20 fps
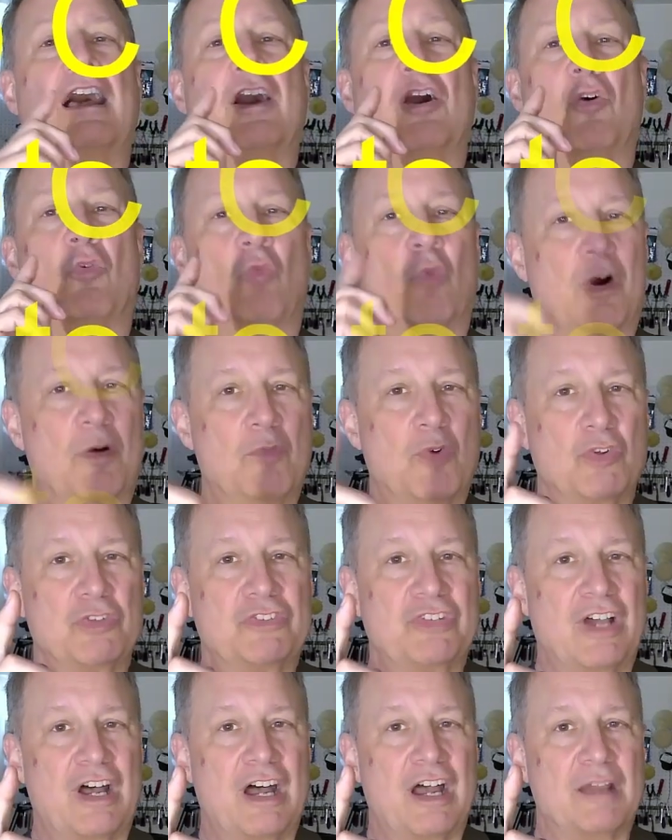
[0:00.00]
One more
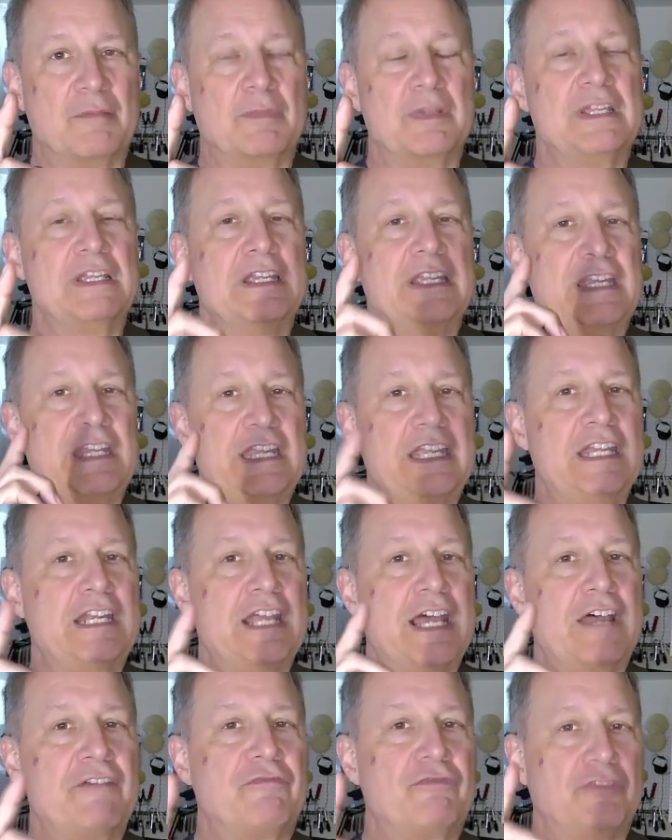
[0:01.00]
time. E to
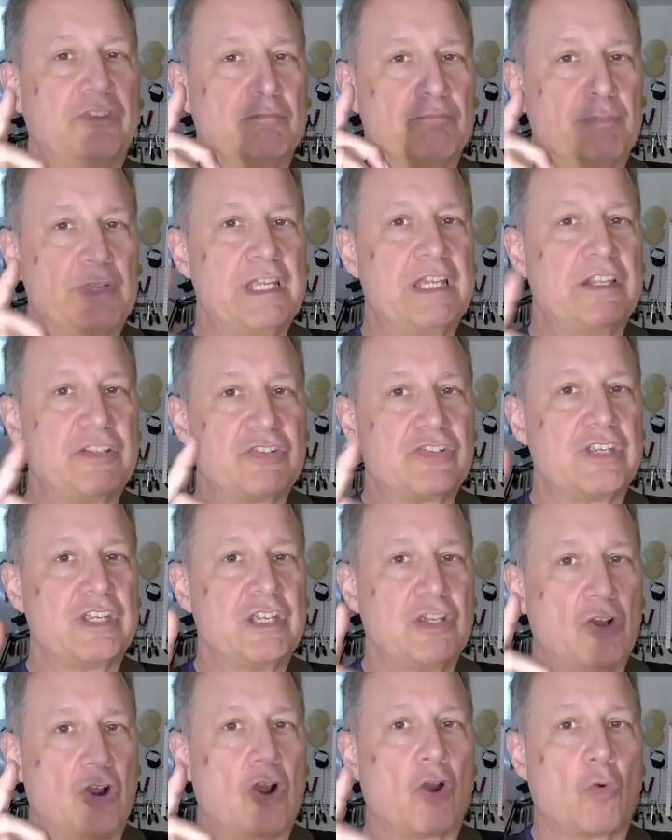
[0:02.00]
F, B to
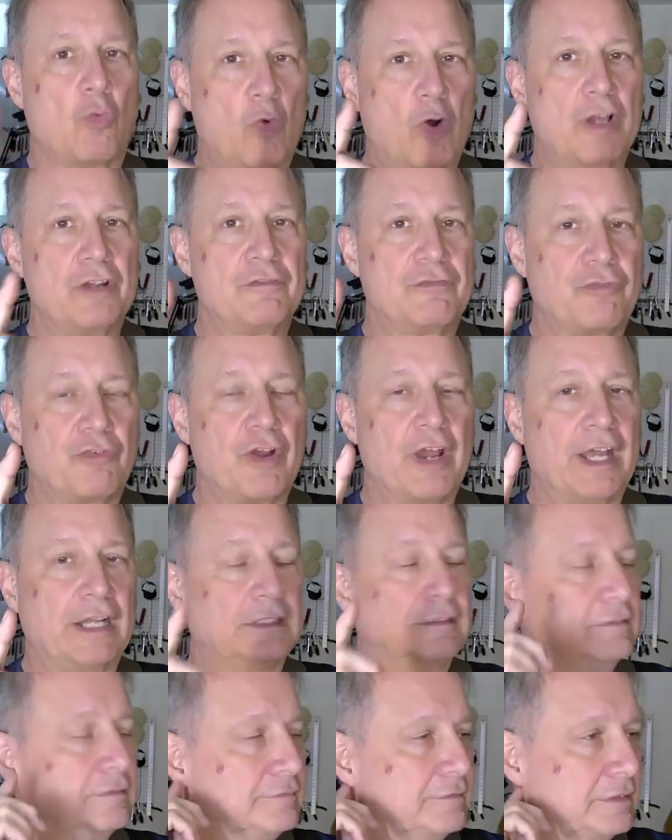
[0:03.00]
C are one fret.